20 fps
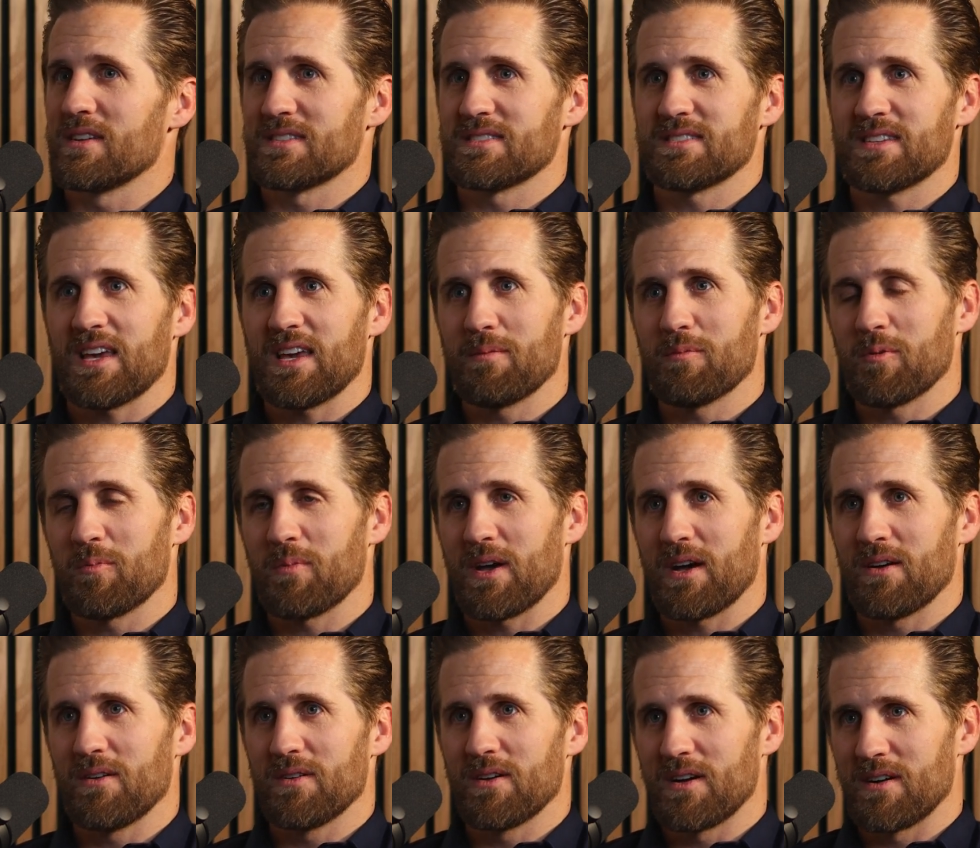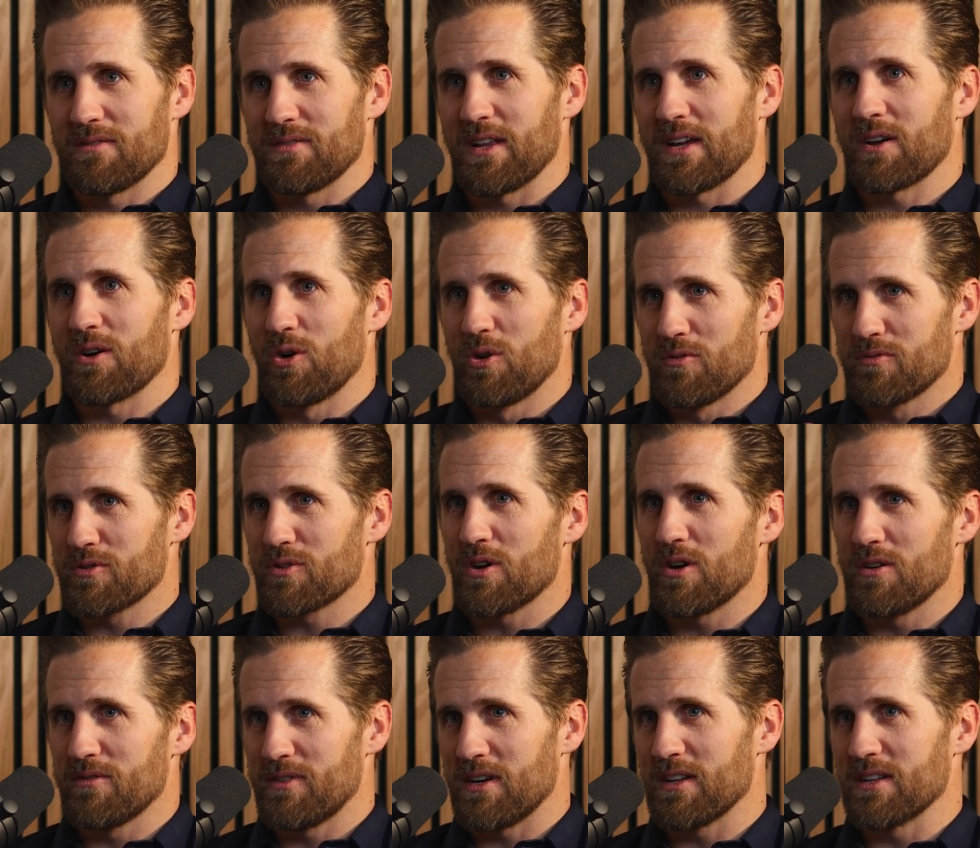the same amount of like
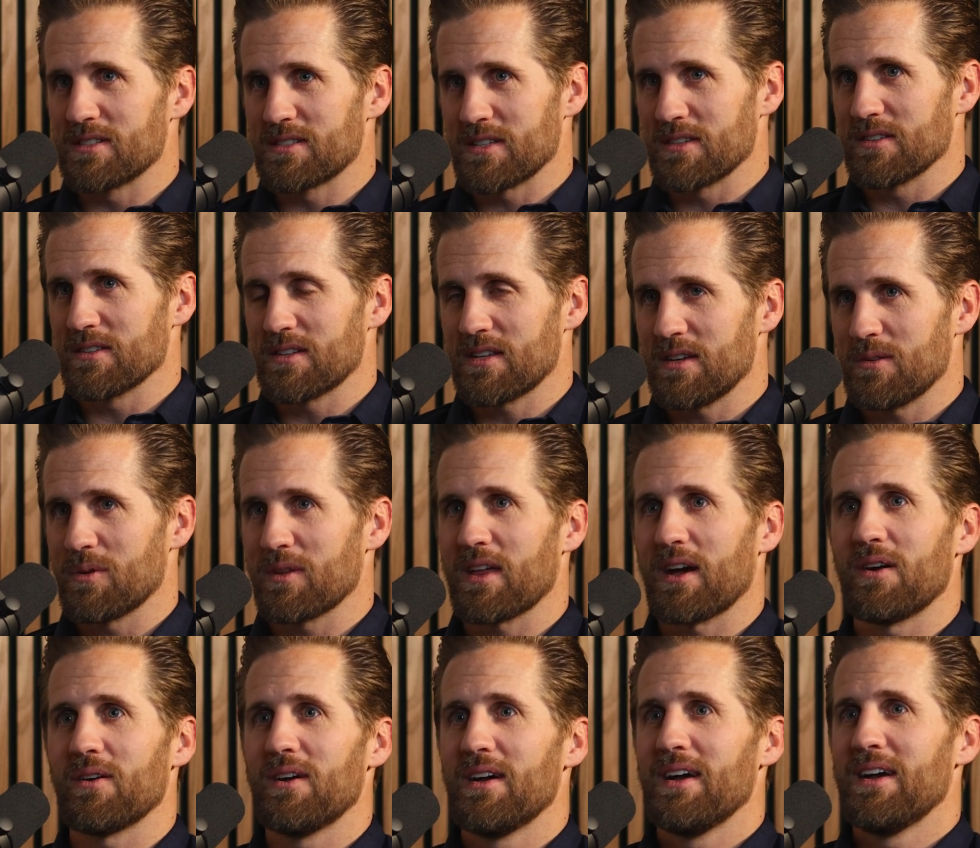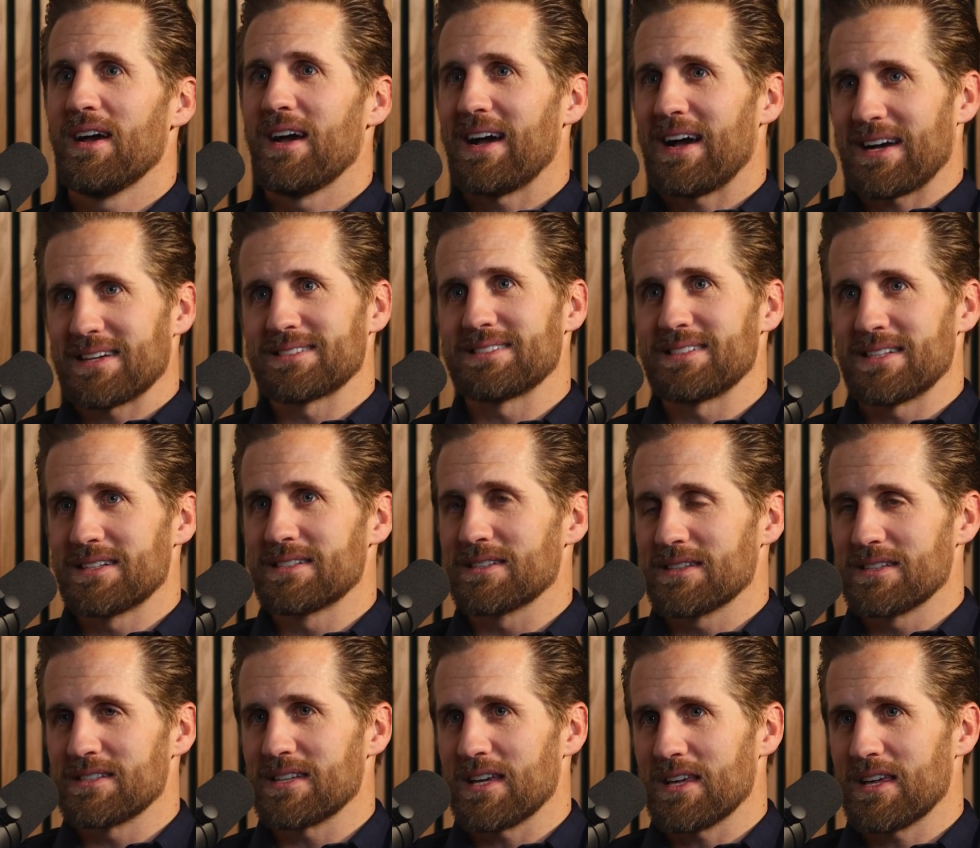overall volatility without
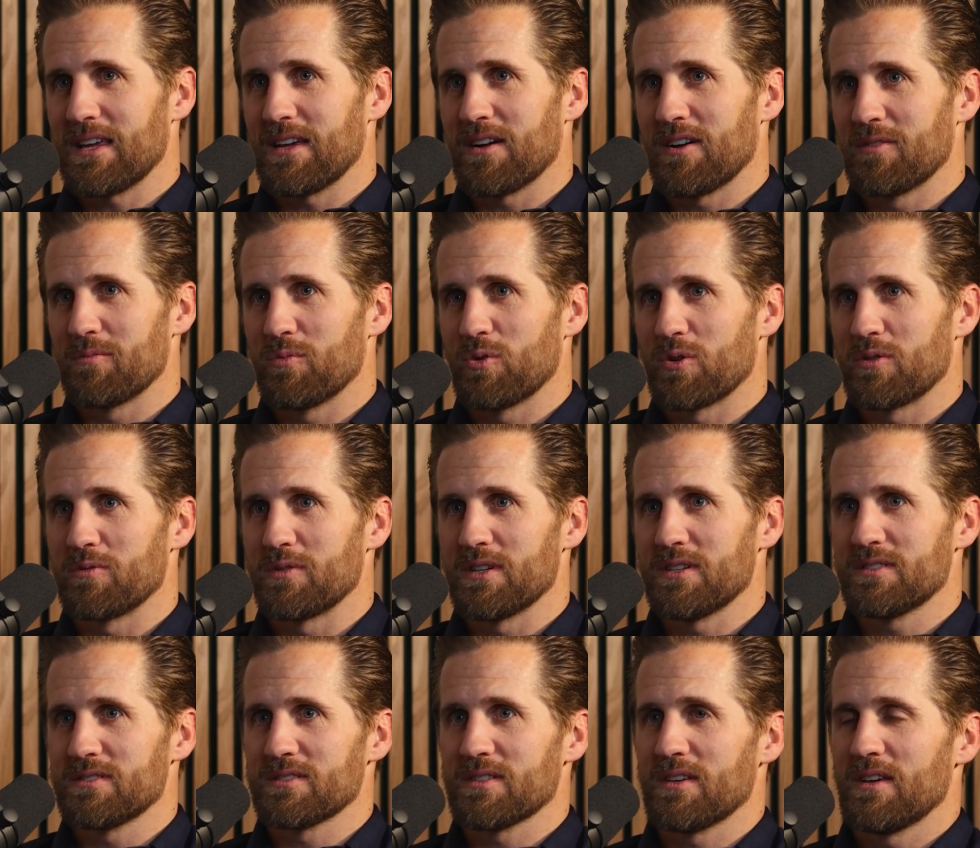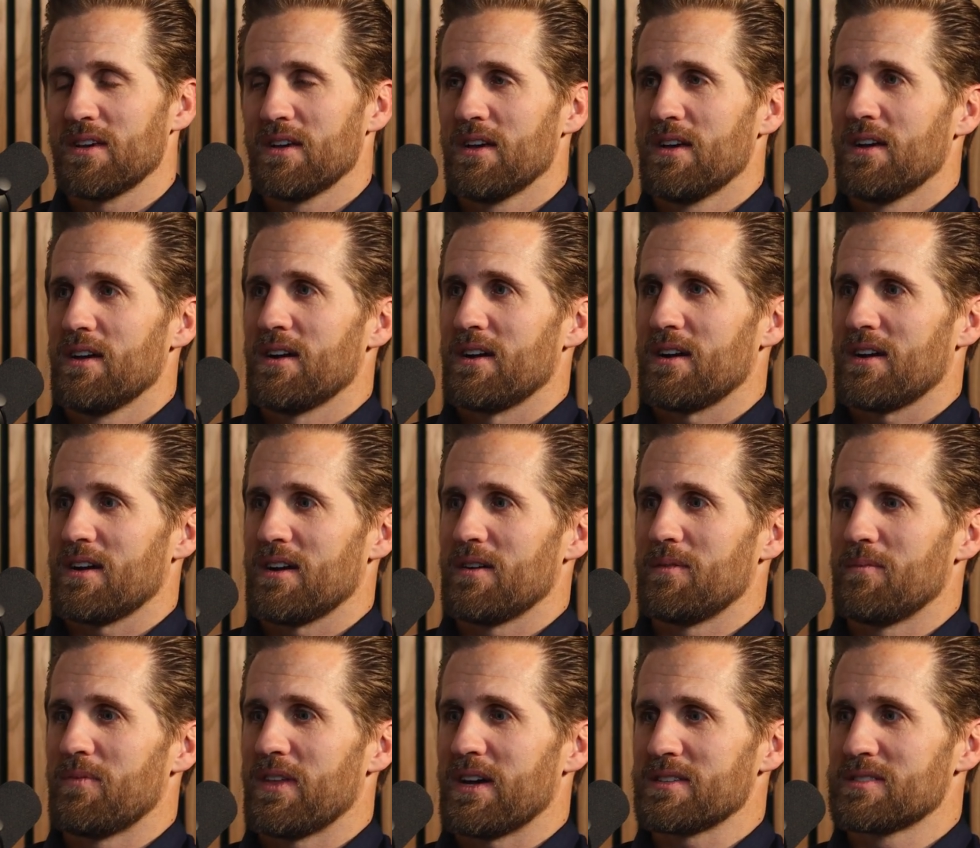accidentally taking on more risk.
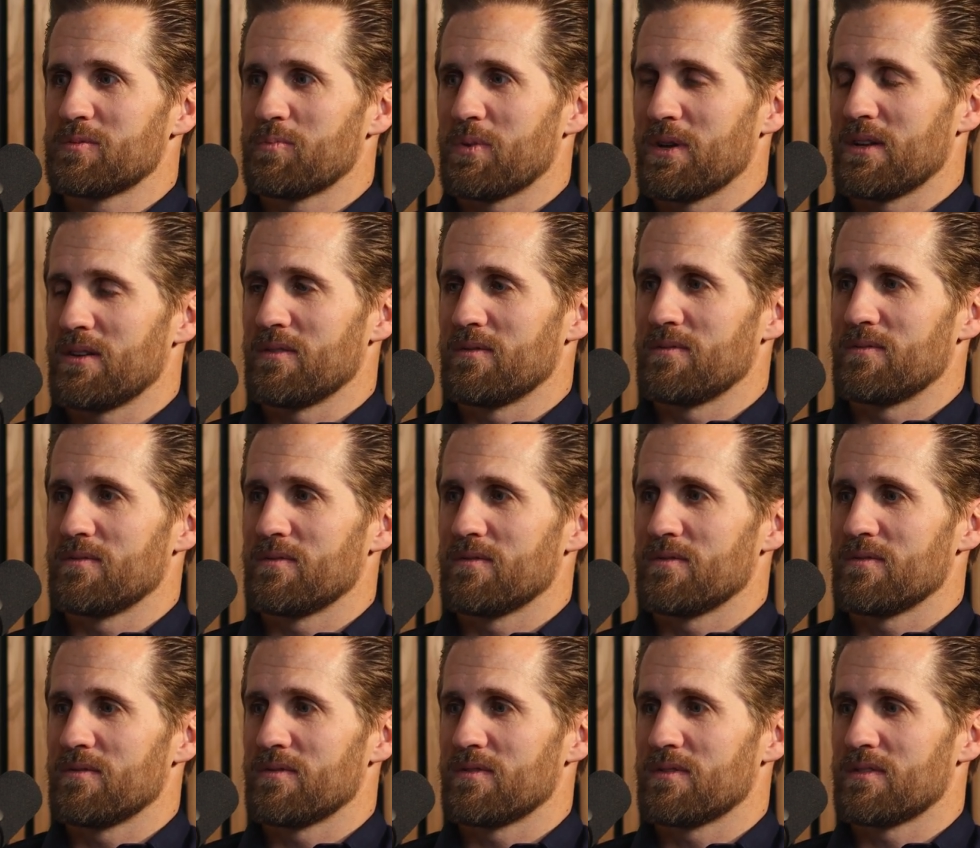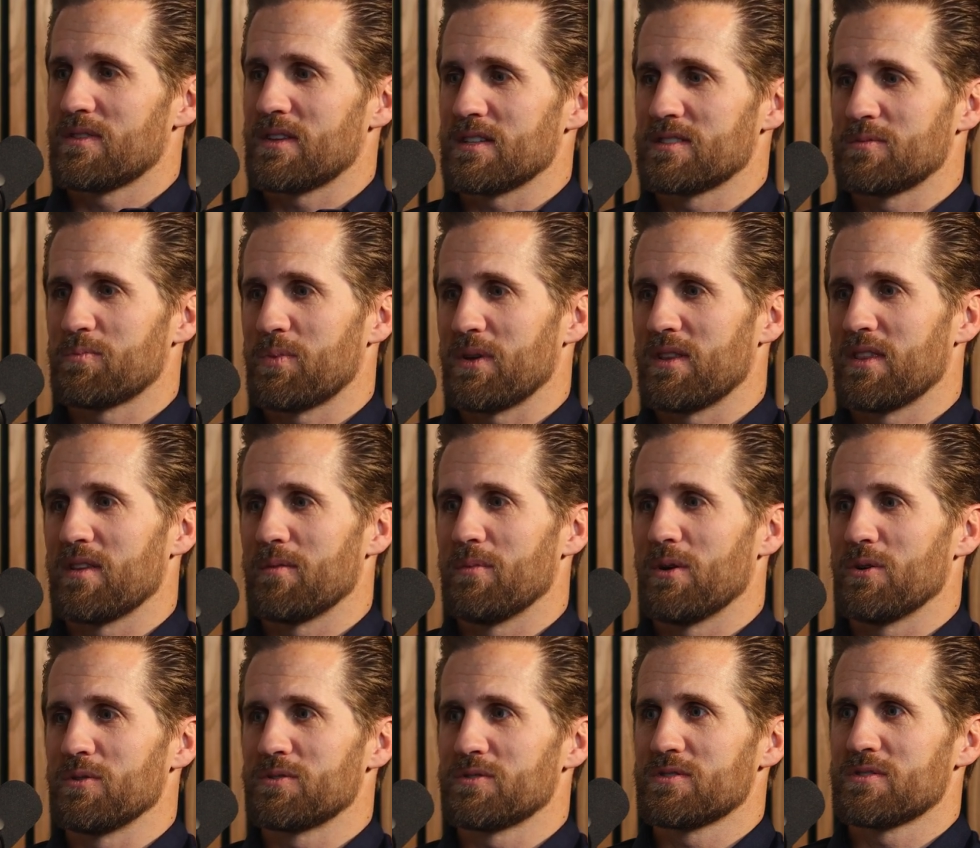That's been the
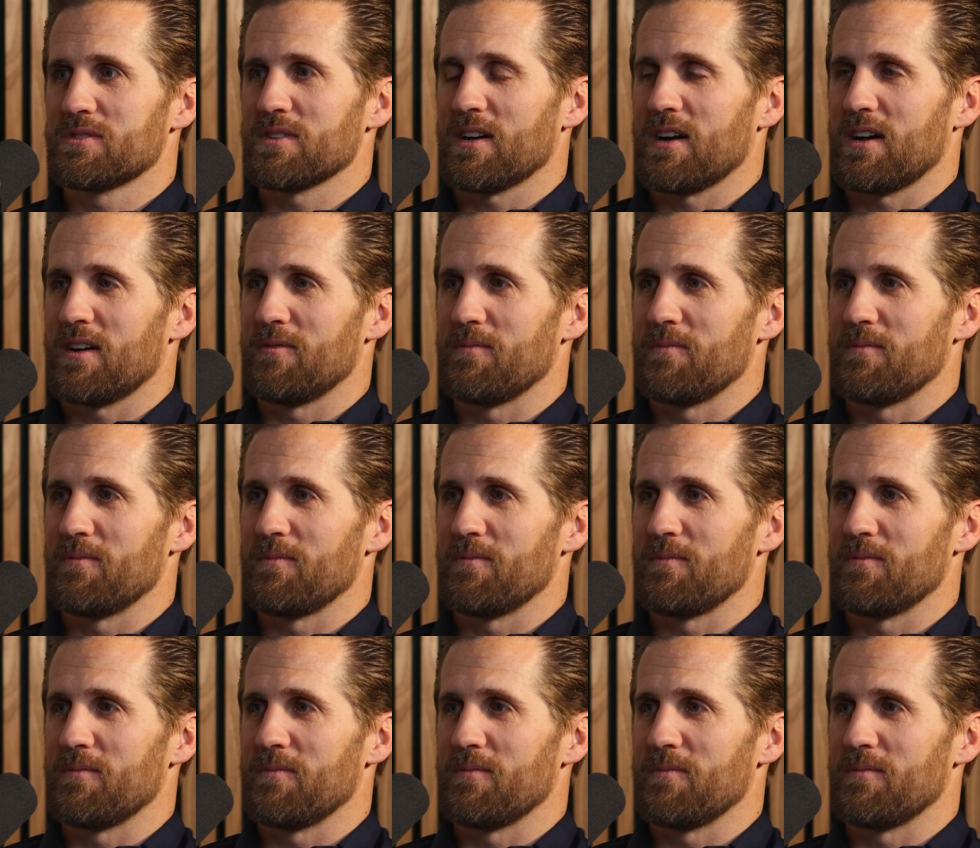most...